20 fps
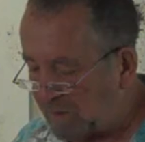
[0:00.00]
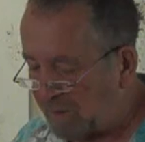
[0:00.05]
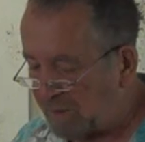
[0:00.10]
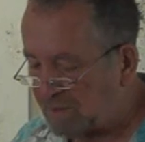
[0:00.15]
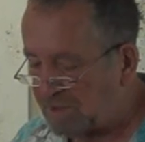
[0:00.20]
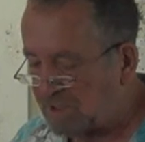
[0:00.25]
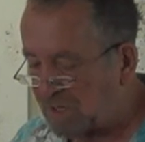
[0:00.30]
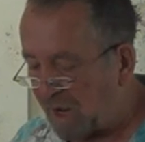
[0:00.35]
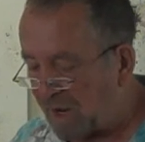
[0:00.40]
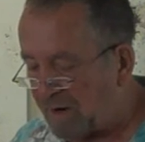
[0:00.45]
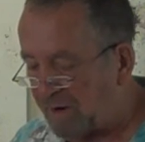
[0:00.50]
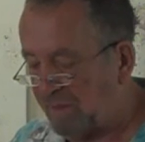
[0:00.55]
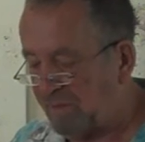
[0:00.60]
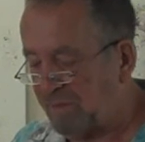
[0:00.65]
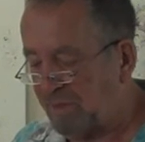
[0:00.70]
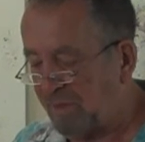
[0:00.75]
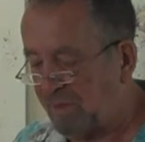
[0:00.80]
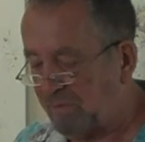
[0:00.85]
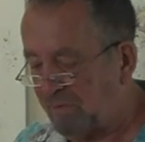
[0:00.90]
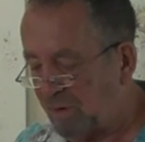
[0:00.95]
Johnny
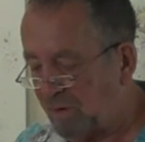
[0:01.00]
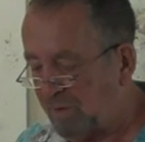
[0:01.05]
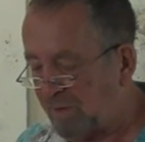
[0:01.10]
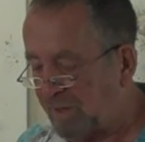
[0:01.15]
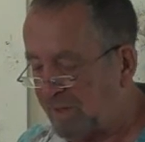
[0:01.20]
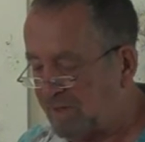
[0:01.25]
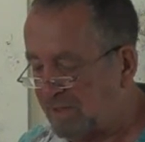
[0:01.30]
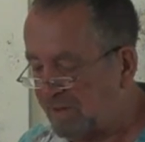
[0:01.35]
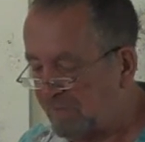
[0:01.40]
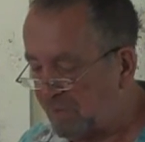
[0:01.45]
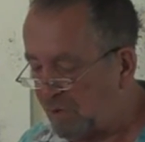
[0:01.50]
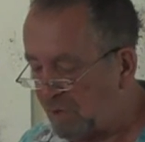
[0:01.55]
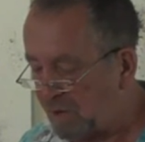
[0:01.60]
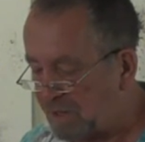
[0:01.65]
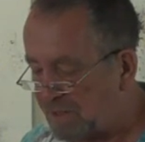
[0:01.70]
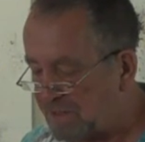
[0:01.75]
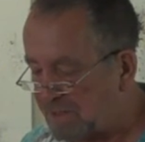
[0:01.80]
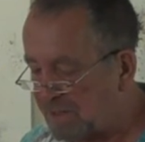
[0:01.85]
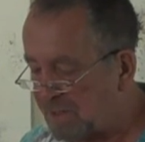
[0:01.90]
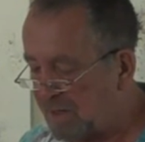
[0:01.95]
tried to be kind
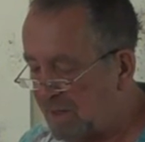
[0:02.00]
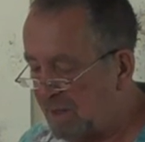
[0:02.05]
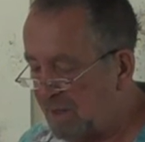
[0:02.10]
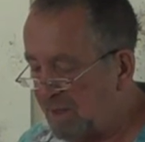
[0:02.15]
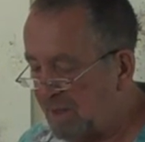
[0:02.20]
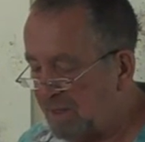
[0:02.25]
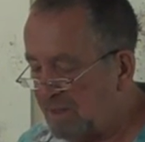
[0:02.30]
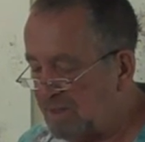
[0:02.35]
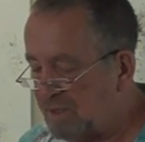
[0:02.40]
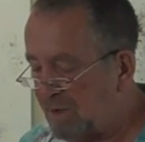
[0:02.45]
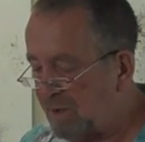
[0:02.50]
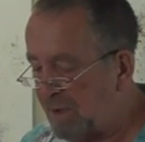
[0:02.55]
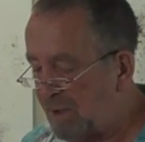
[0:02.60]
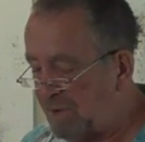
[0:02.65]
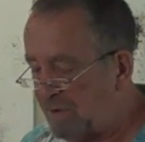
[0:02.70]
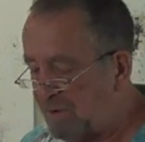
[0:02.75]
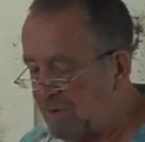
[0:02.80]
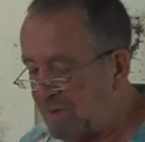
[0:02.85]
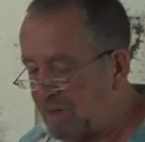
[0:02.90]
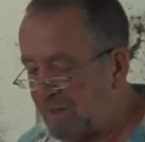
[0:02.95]
after cleaning
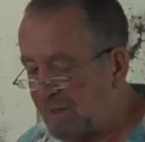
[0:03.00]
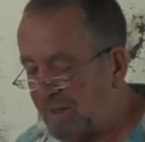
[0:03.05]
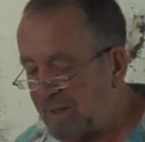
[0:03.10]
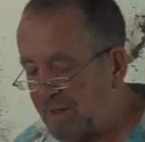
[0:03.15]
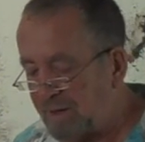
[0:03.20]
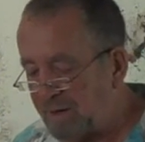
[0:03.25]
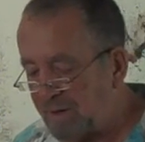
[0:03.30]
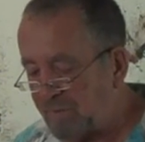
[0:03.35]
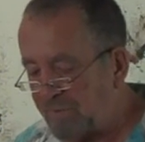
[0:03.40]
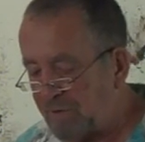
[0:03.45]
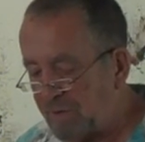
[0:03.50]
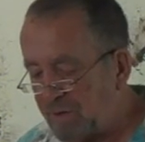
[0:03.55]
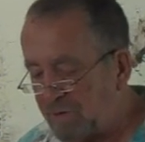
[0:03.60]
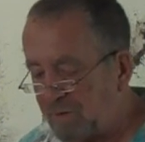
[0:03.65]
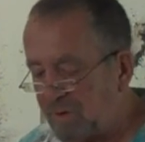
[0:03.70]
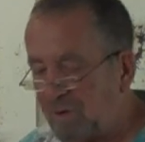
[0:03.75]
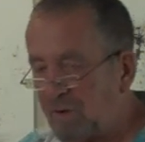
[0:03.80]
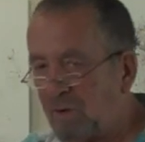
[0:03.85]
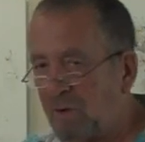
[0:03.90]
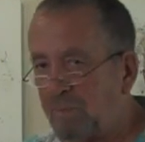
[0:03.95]
Stefan's dirty hands
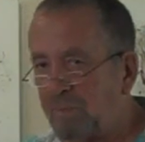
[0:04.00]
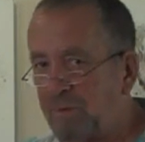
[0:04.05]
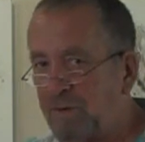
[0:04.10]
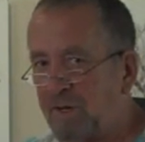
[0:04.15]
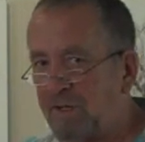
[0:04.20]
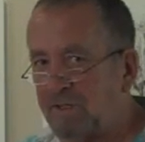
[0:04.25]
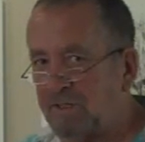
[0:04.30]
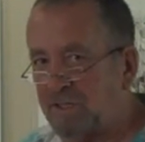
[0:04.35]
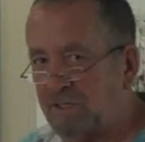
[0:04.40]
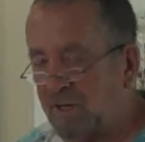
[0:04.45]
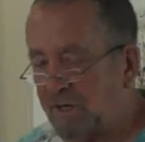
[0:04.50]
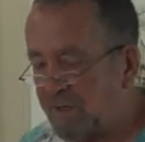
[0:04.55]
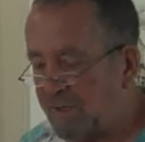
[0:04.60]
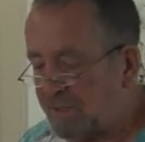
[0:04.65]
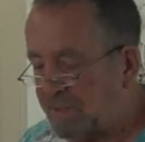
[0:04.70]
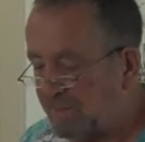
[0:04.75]
and dirty face.